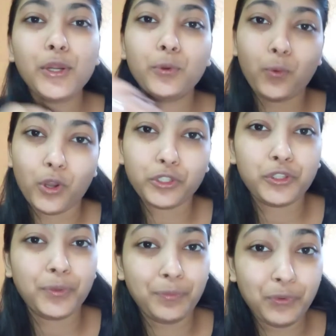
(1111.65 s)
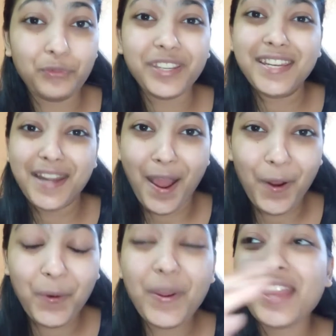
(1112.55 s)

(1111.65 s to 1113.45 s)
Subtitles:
to watch the movie now,